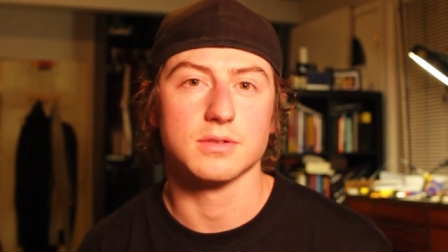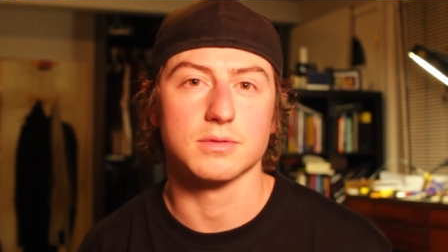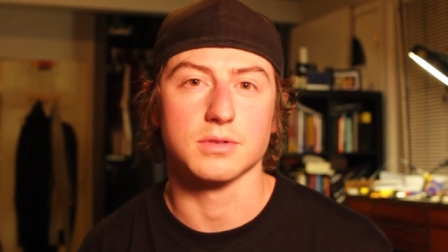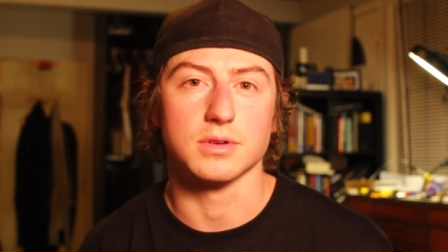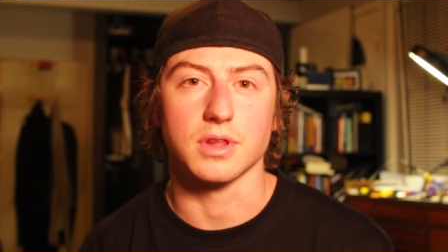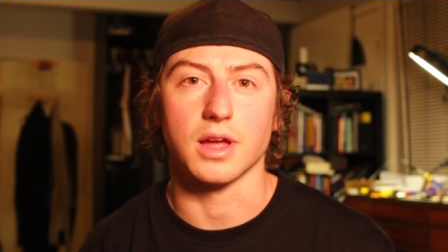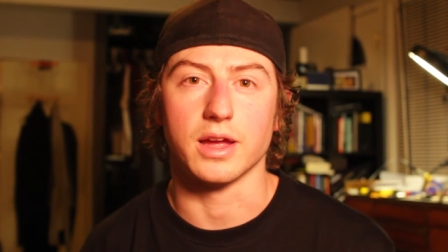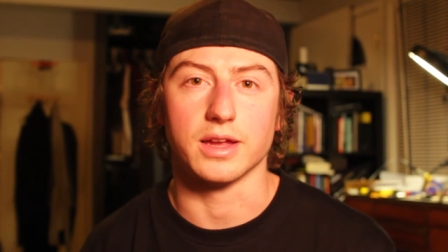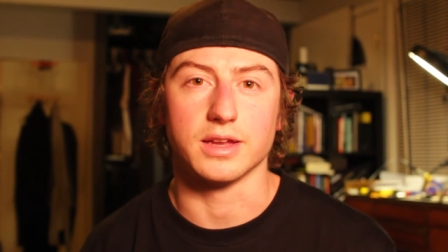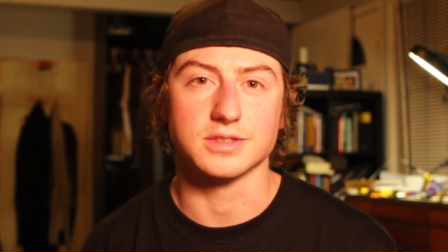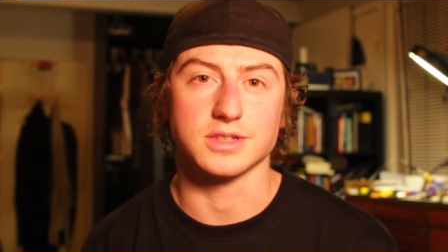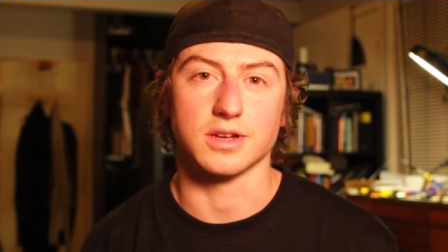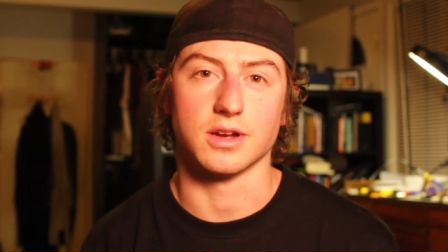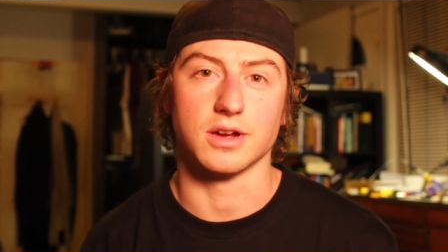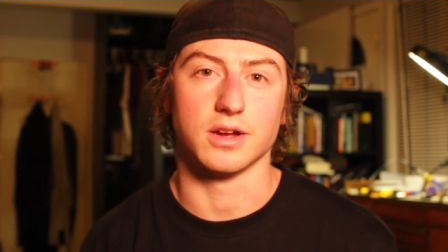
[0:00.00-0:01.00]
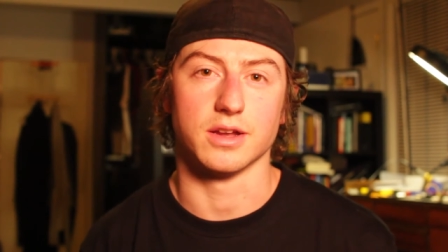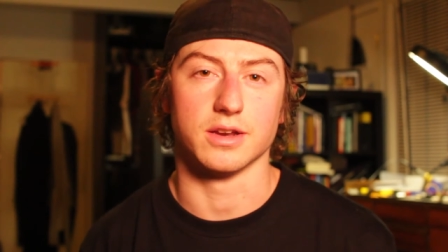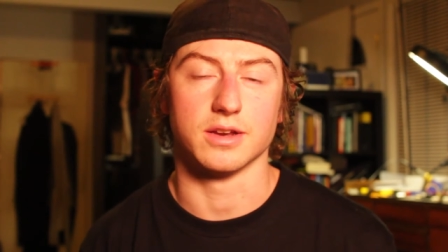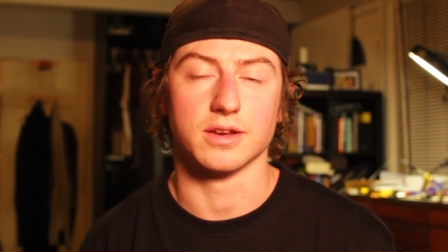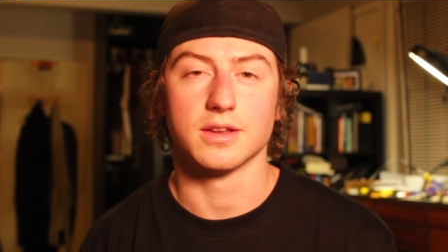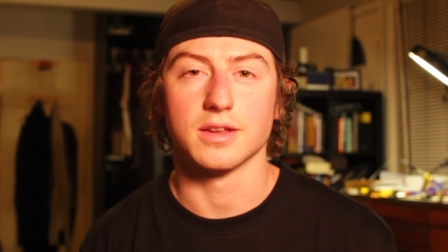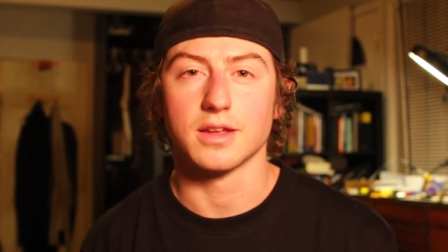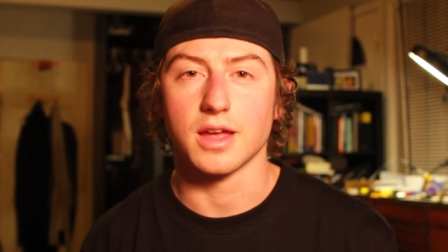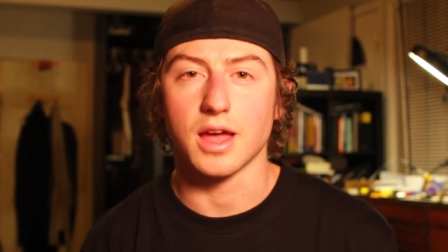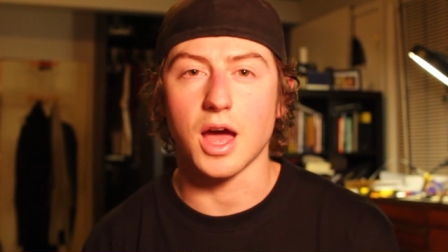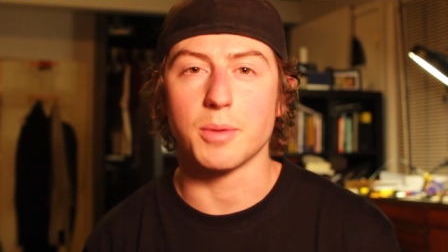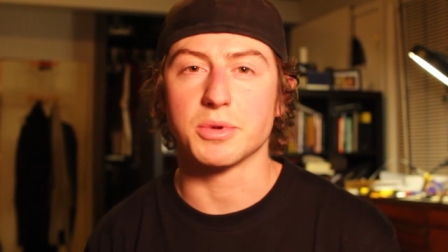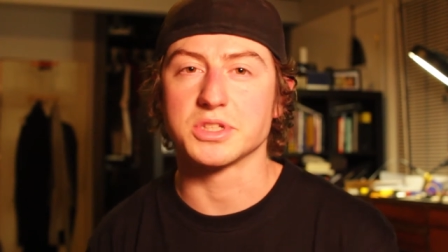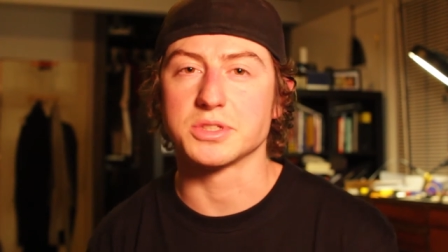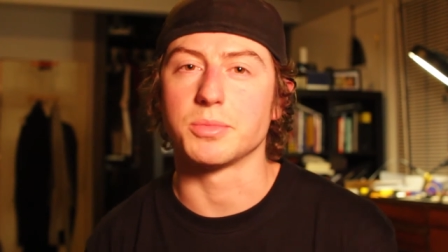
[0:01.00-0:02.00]
reliant on how
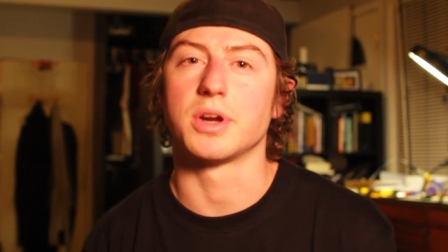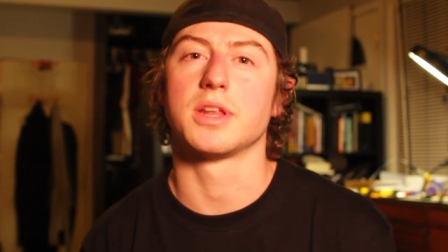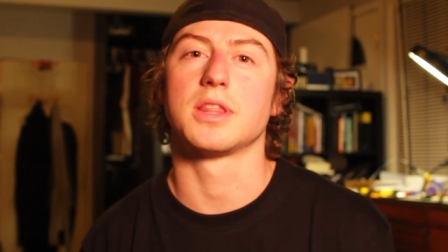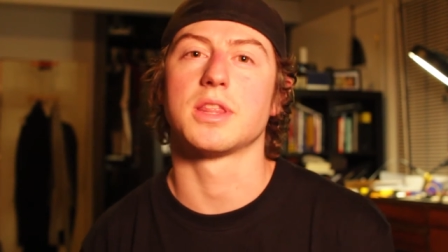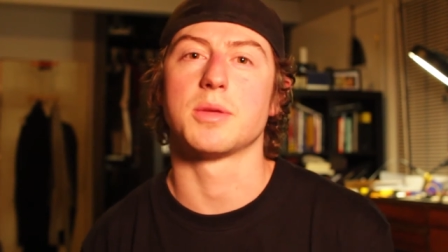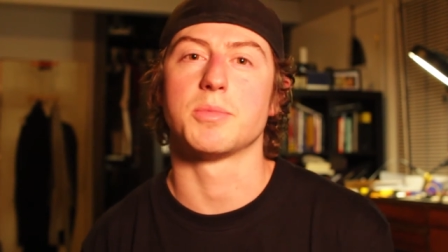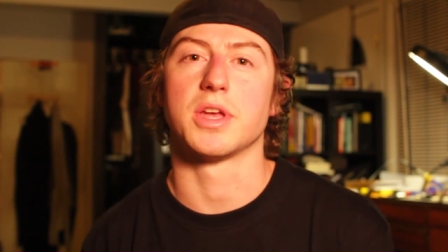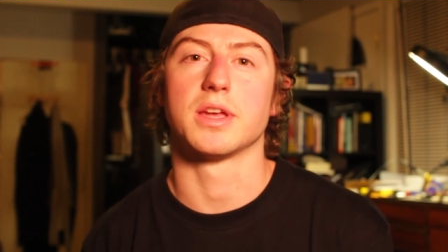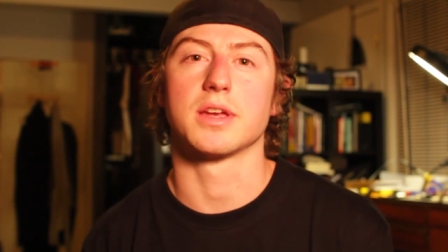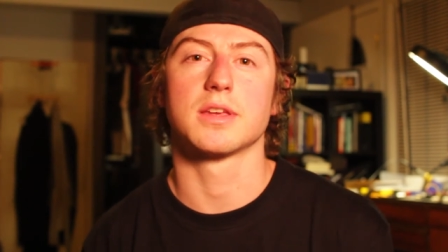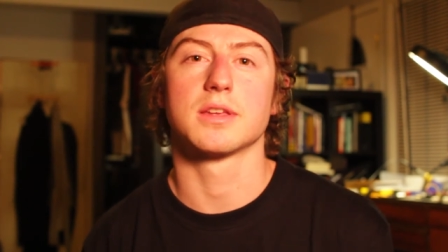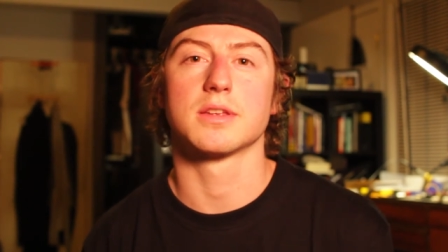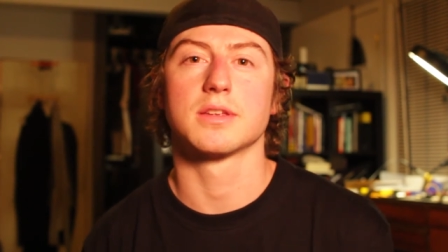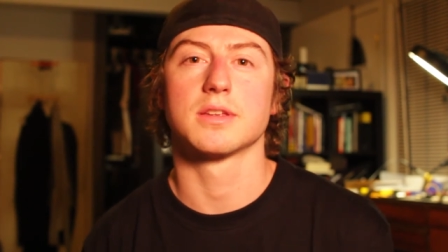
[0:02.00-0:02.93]
much money they make.